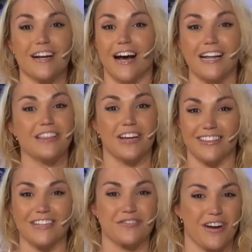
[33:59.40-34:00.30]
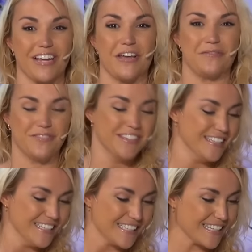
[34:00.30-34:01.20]
God, I thought that's where I came from.
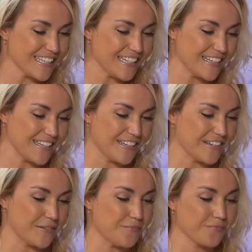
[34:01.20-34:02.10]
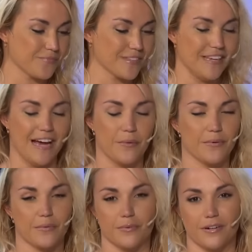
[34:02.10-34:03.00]
Like, um, yeah,
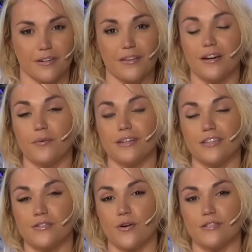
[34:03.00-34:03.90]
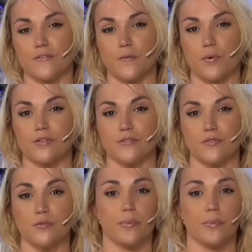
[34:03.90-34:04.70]
we're, we're, you know what? These are all different points of view,